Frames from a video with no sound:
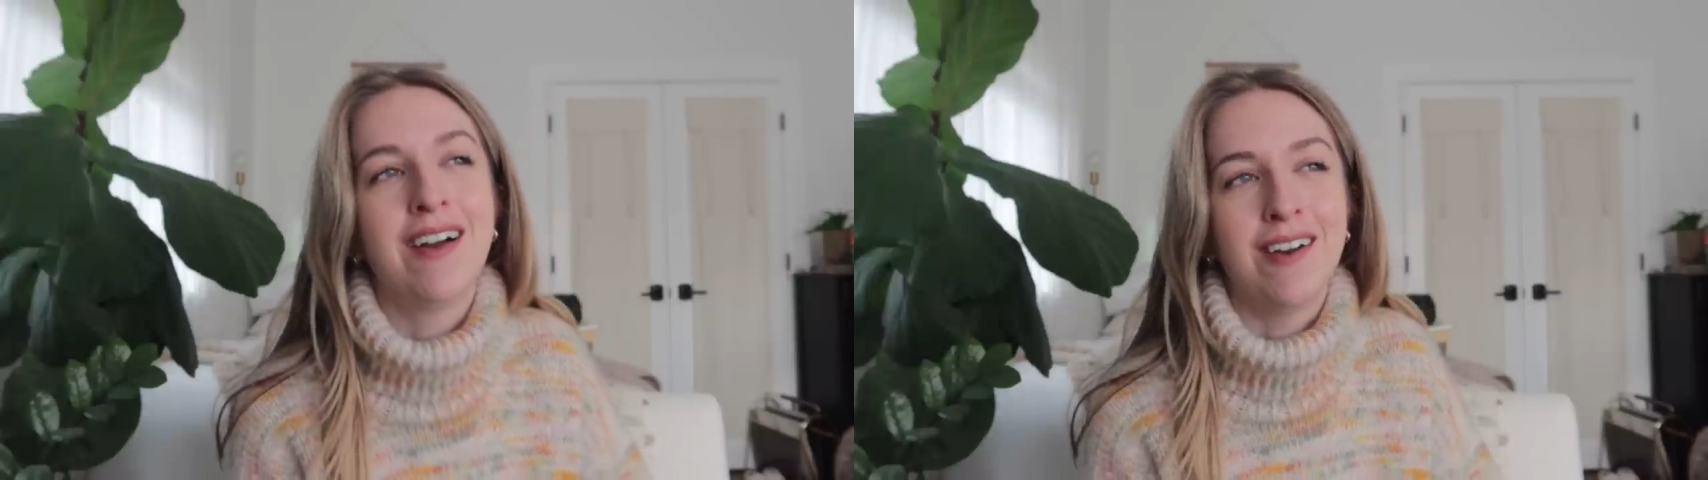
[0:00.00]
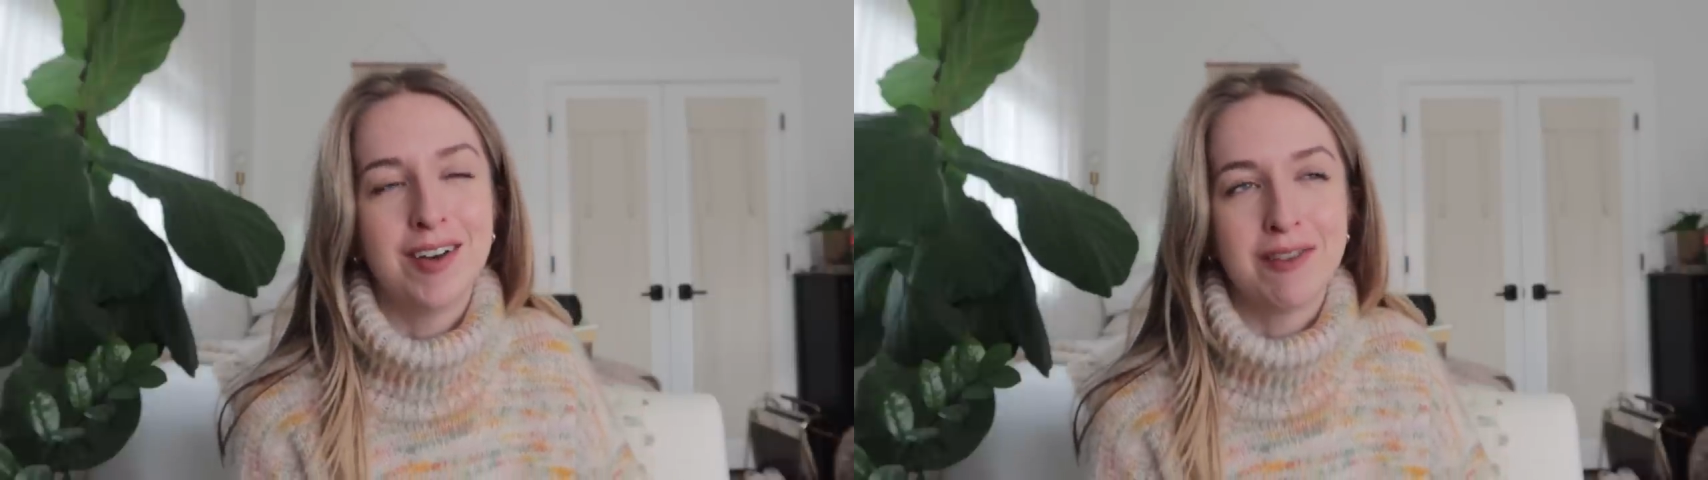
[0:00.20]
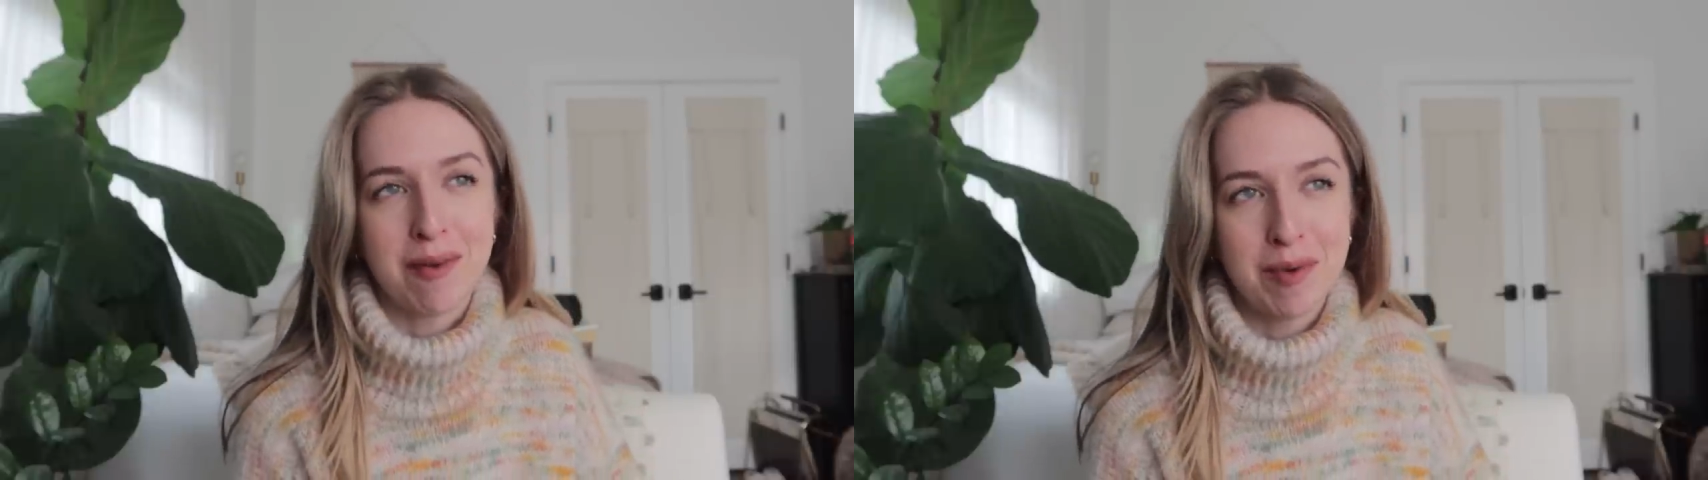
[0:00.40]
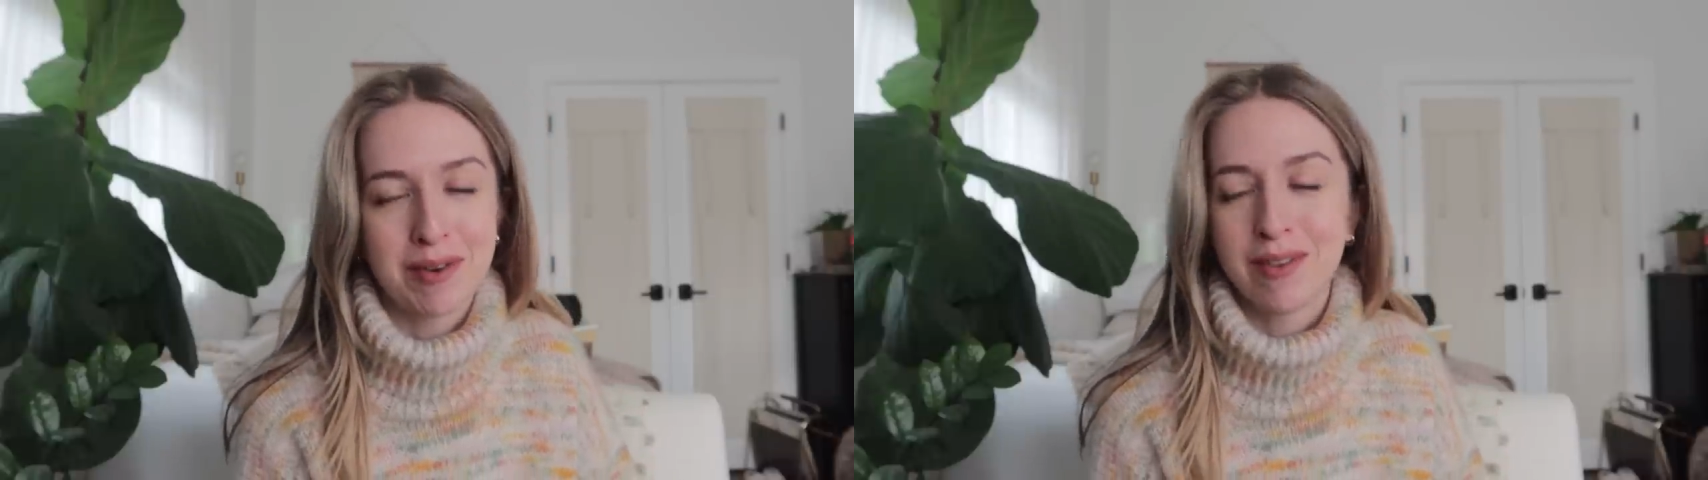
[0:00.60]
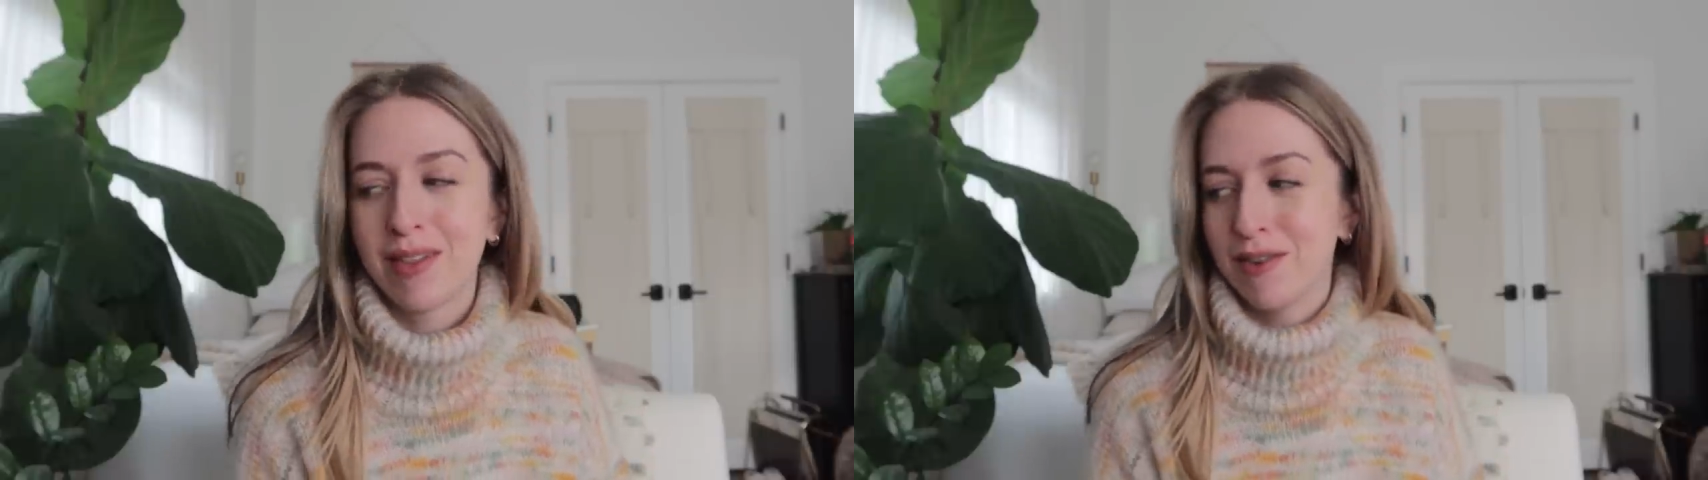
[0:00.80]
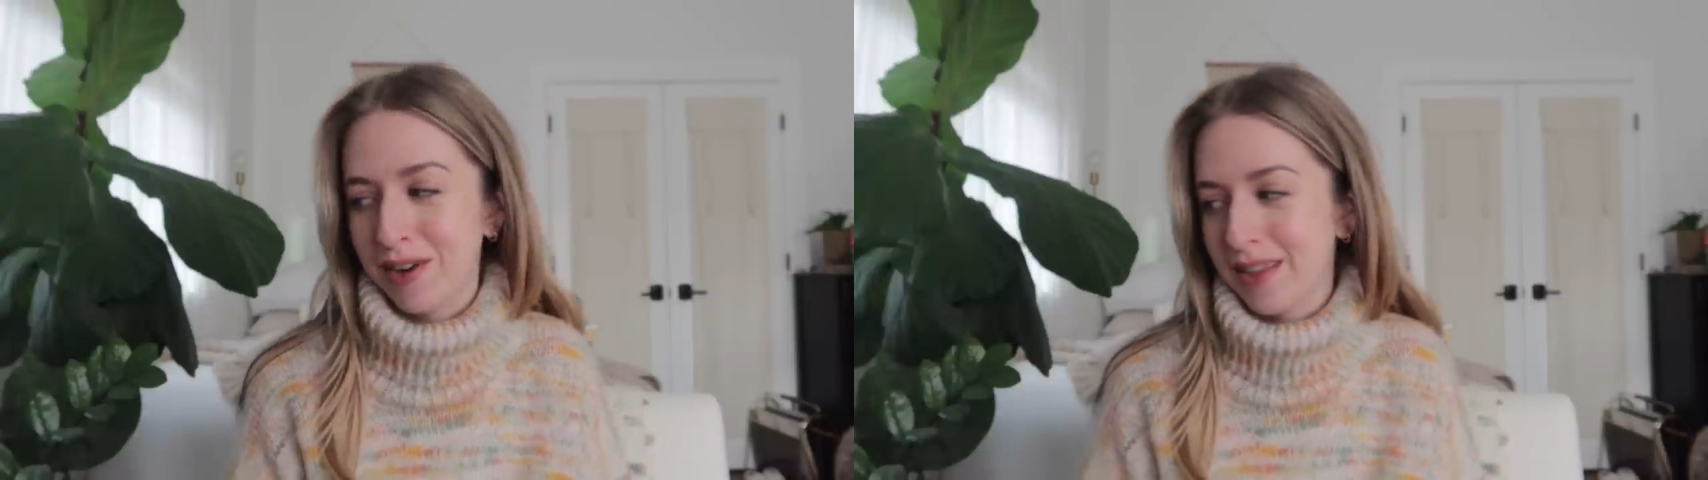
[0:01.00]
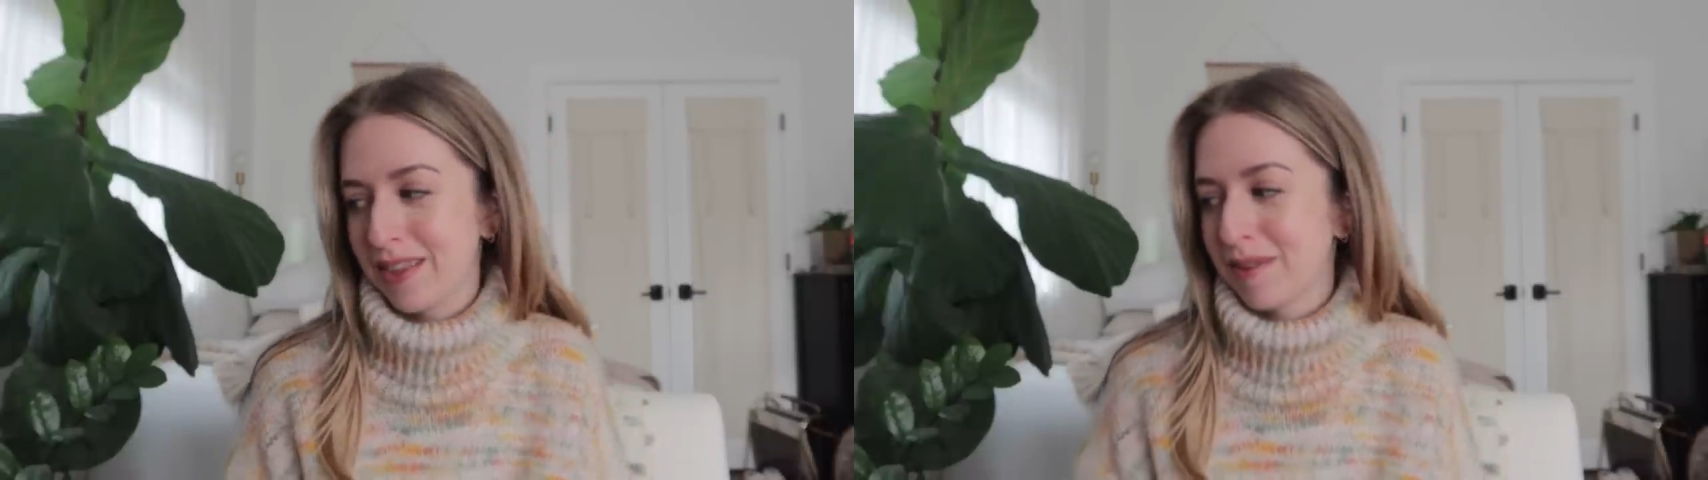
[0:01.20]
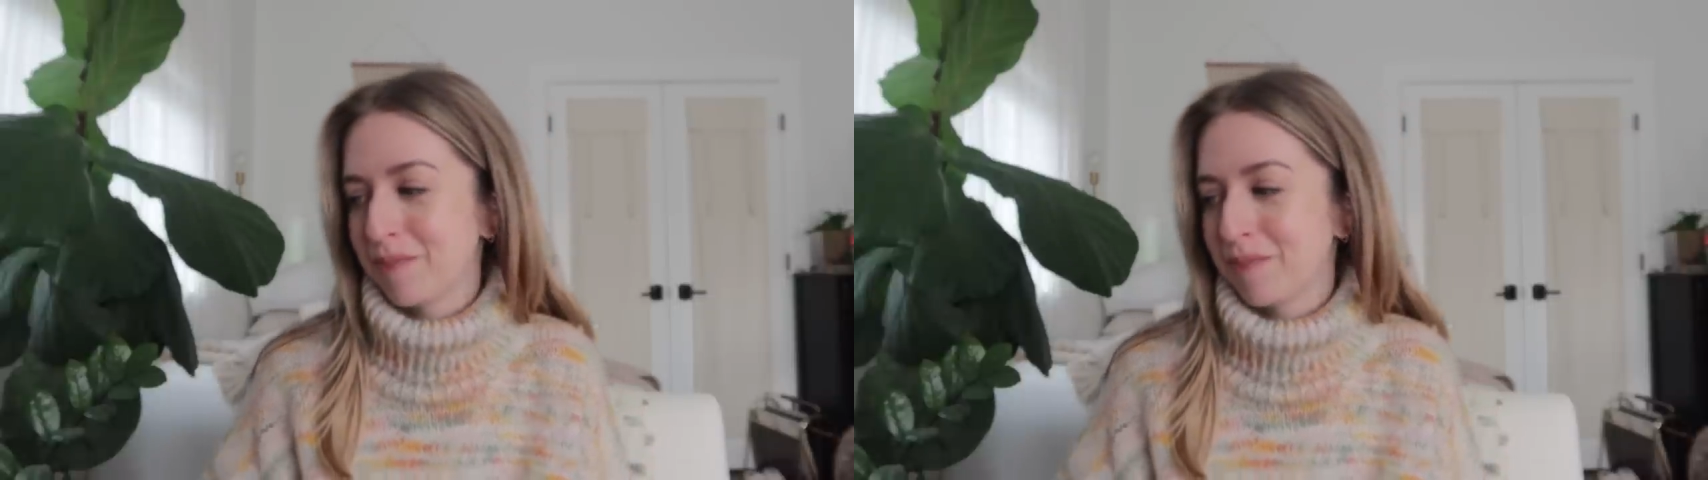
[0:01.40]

on November 30th.